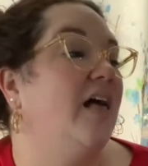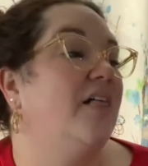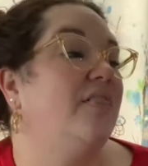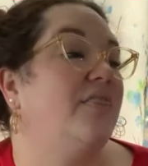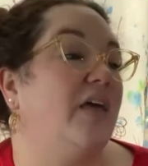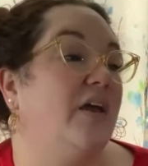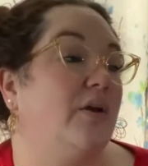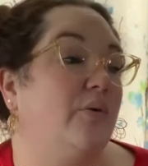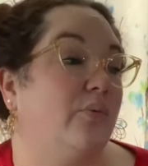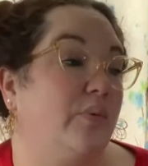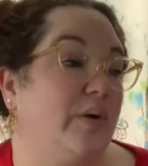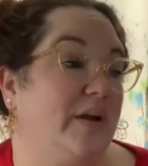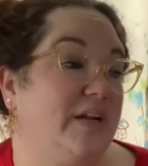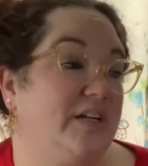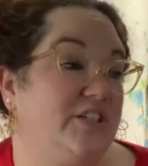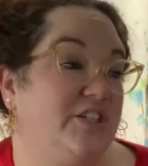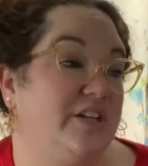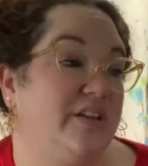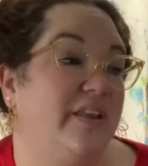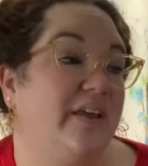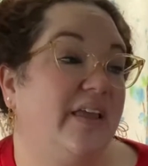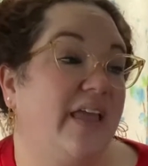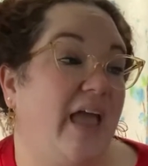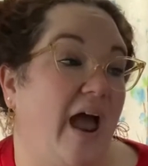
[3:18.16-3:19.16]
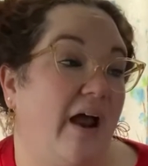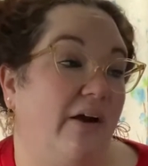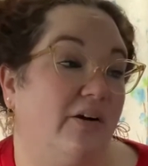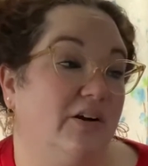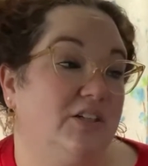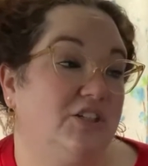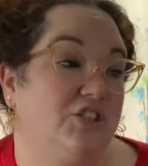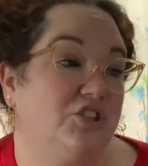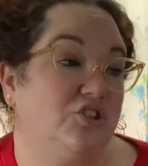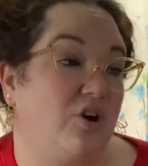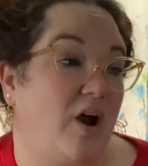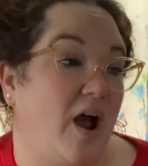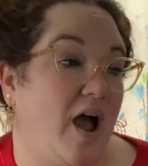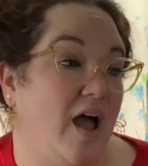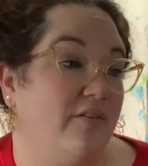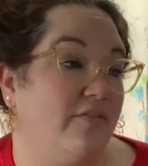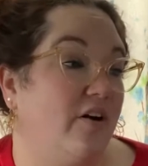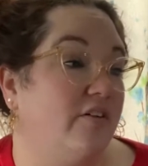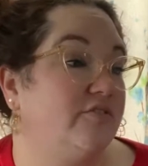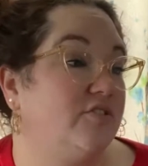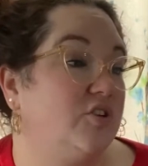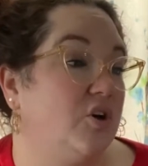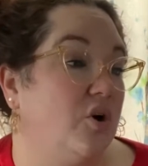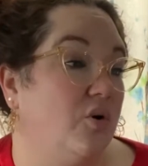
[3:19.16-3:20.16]
They reached the carriage drive
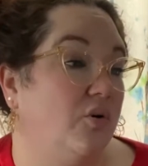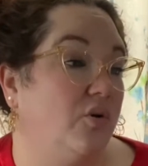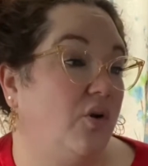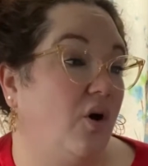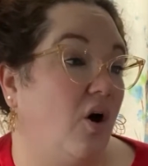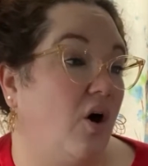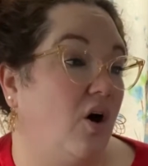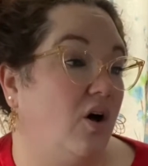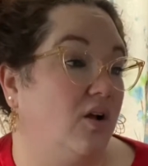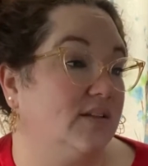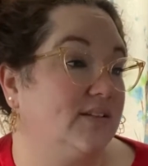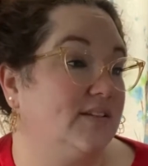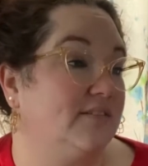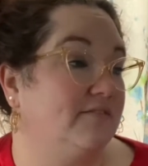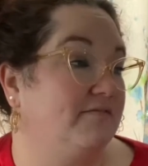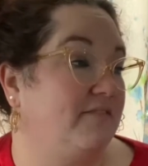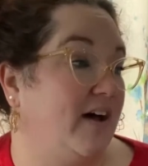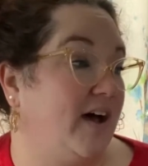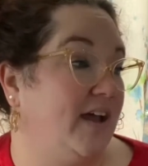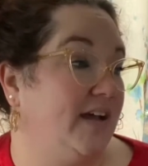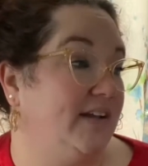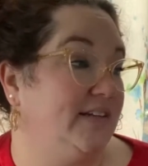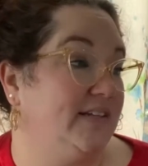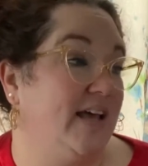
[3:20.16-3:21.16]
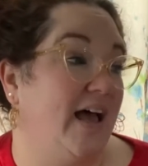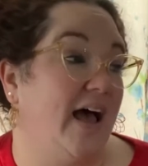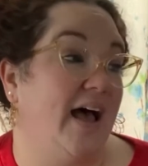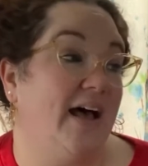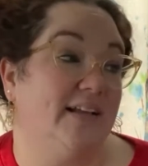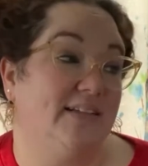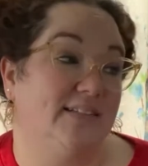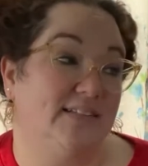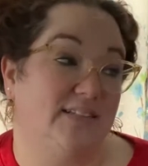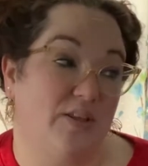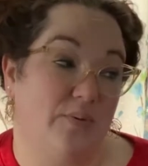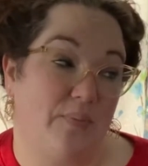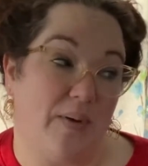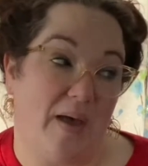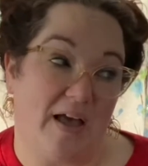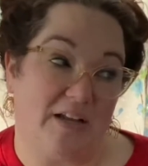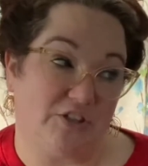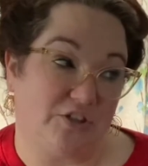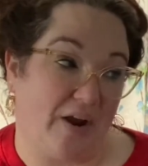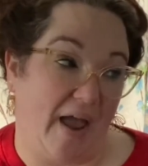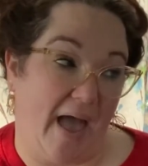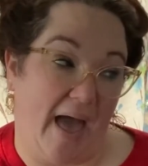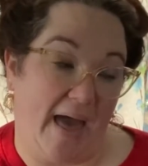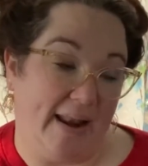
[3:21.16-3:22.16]
of Toad Hall to find, as the
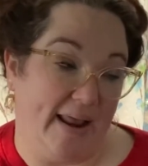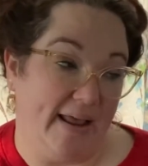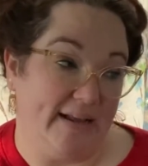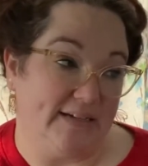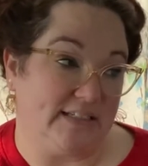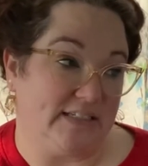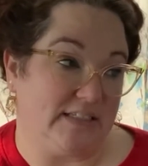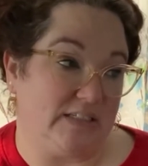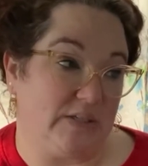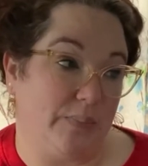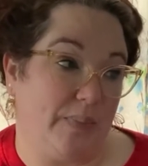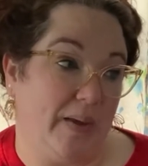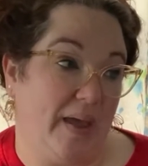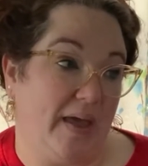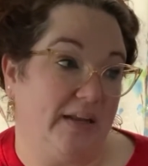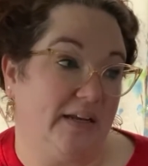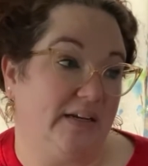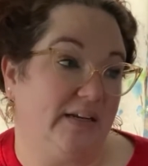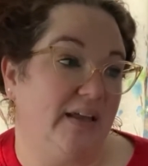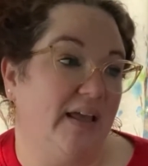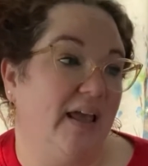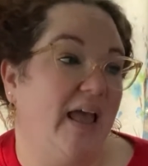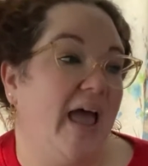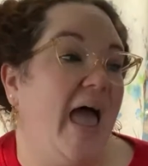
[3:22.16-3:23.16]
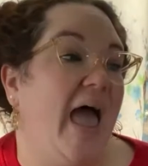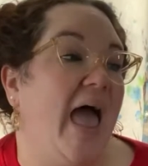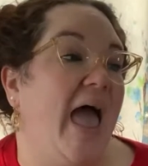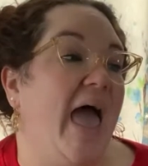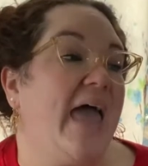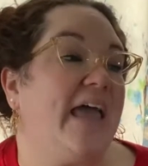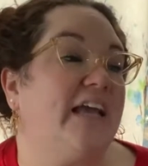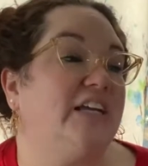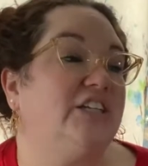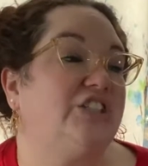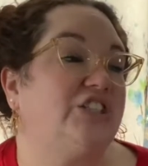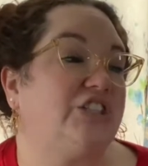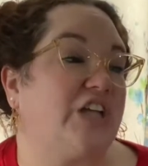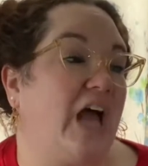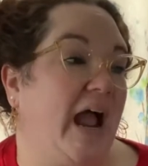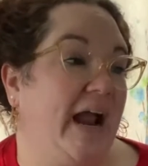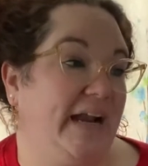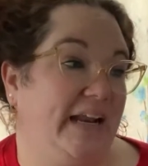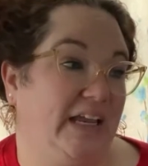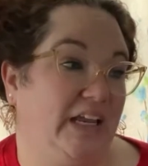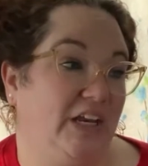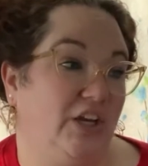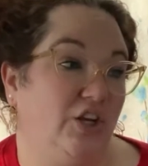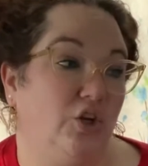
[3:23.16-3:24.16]
badger had anticipated, a
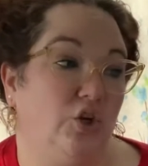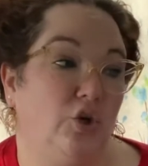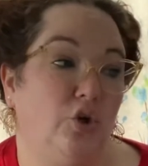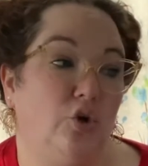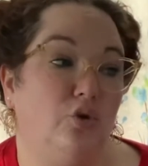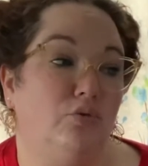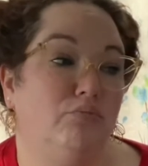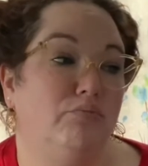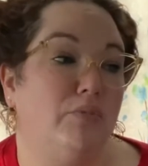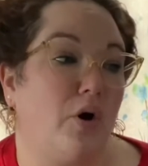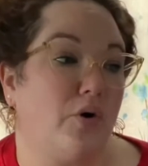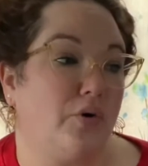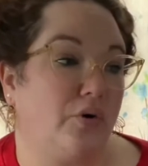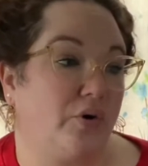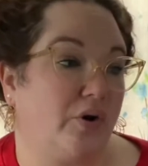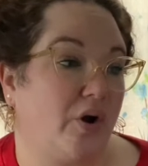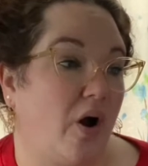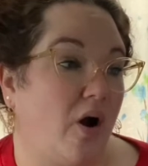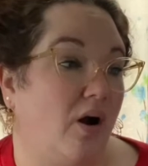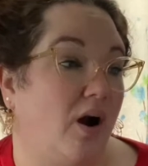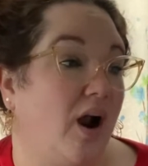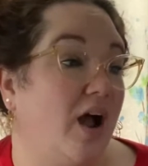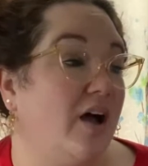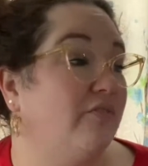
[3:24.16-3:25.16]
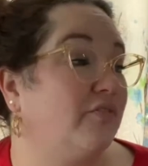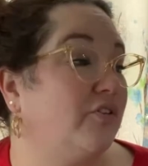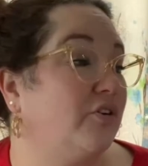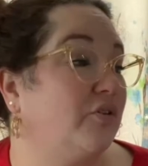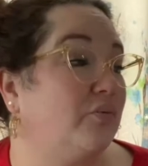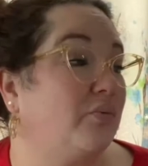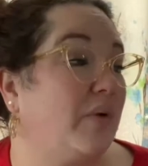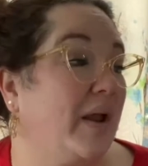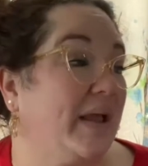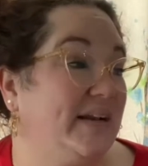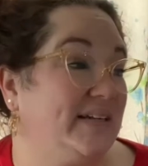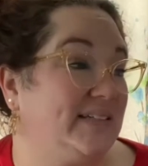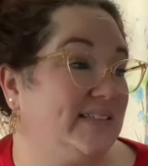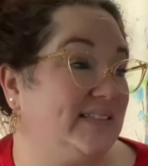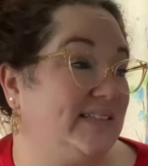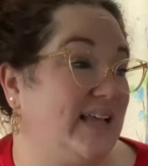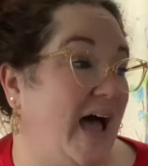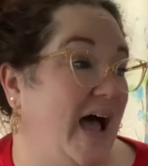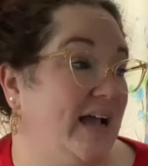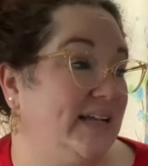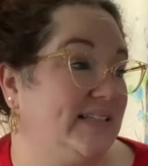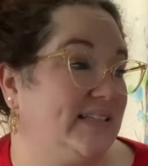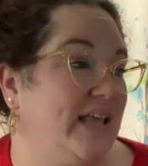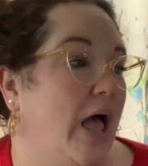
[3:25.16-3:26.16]
shiny new motor car of great
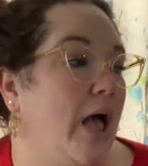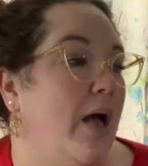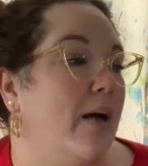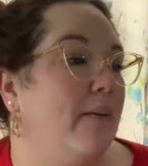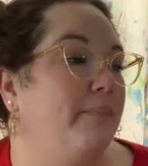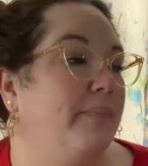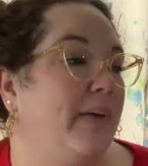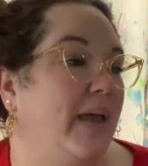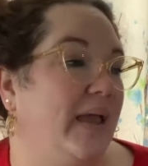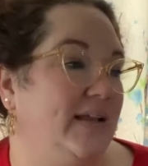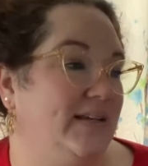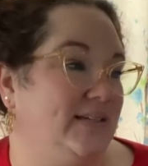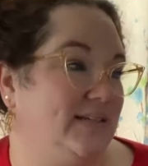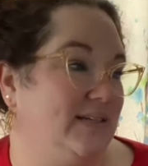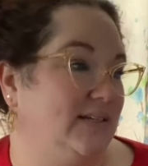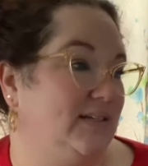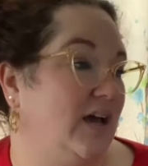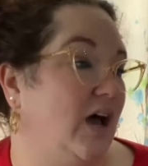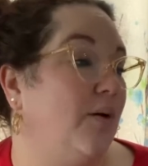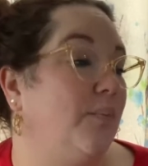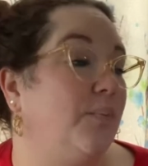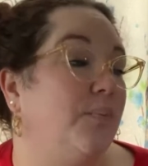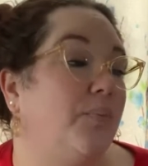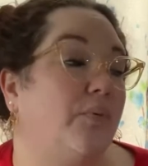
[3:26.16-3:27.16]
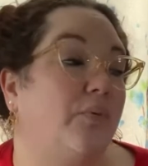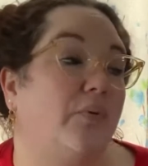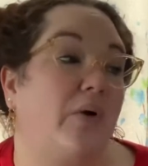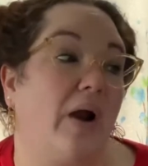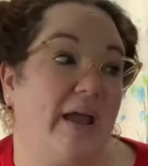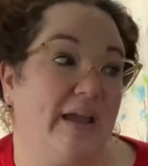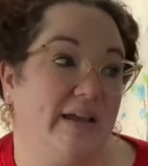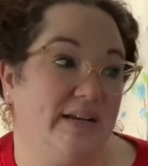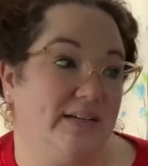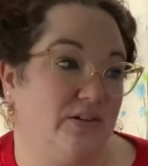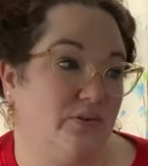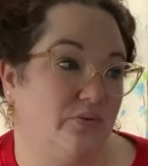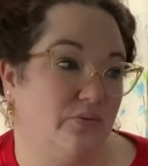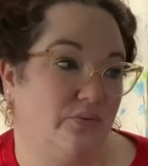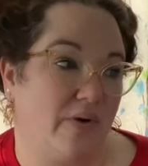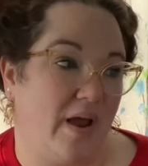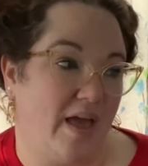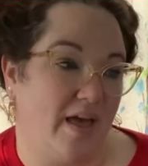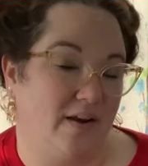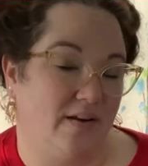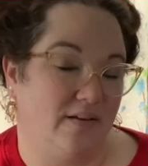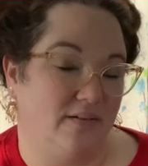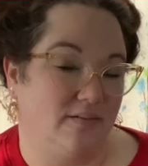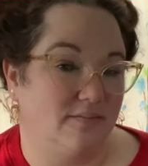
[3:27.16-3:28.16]
size, painted a bright
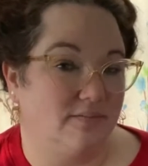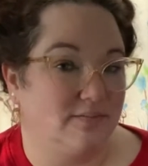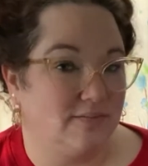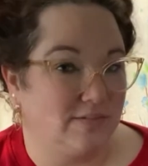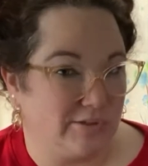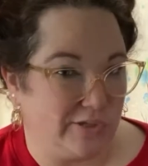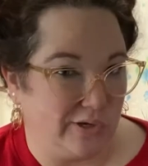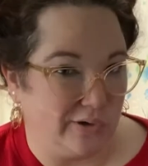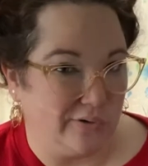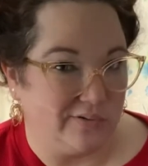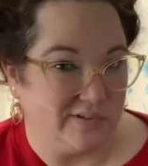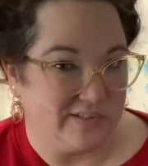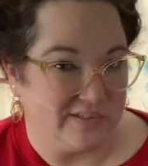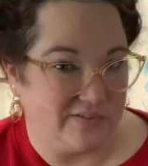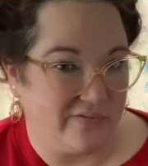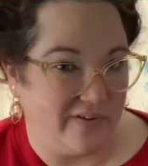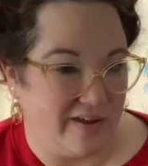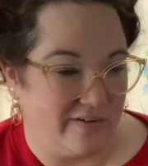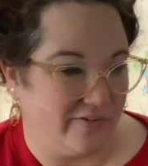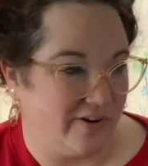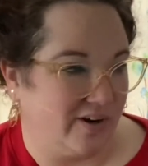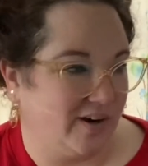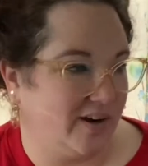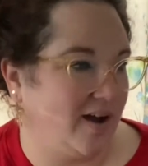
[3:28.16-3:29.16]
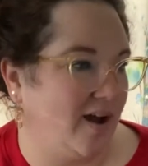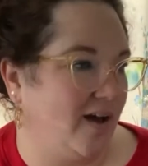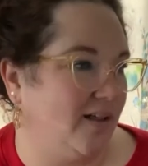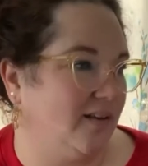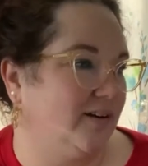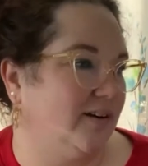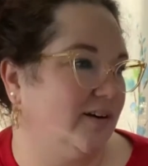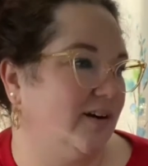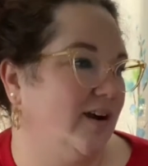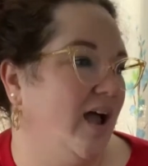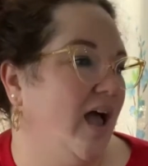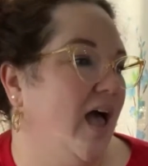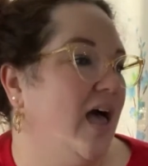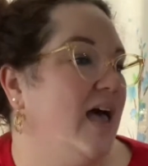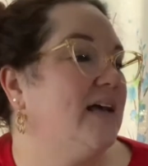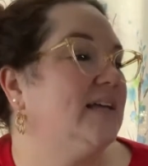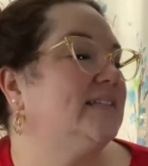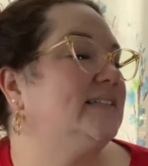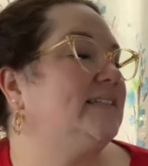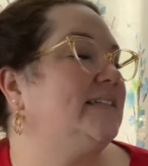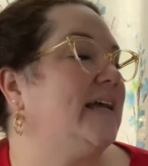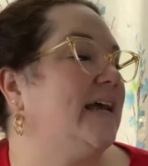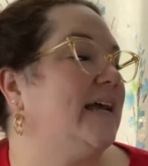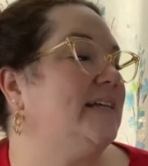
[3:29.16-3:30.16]
red, Toad's favorite color,
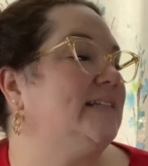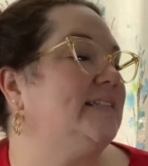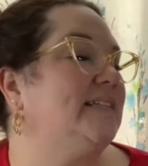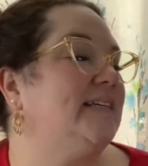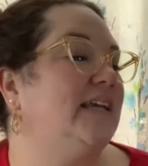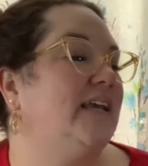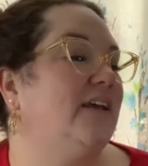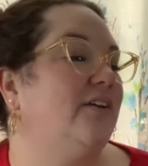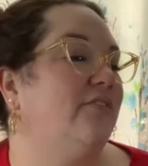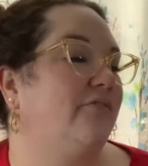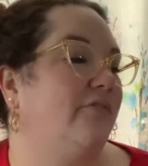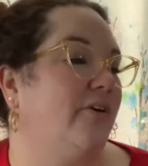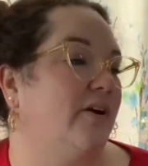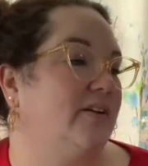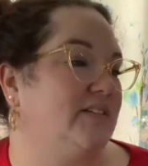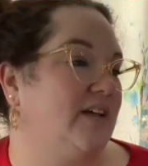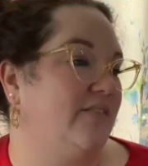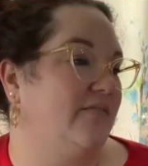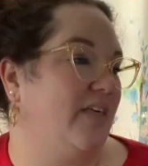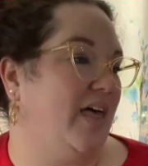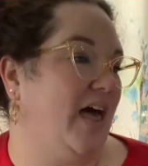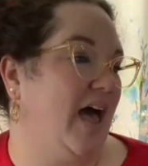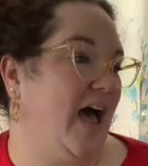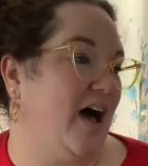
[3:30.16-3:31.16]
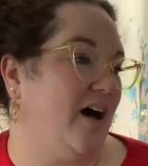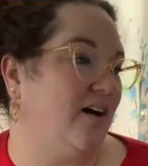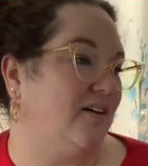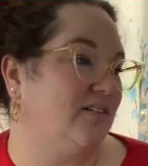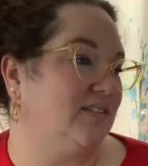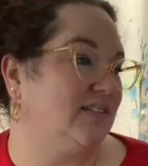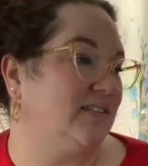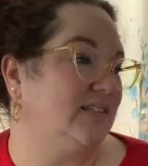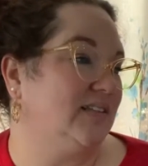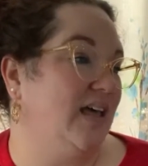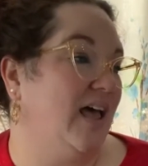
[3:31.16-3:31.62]
standing in front of the house.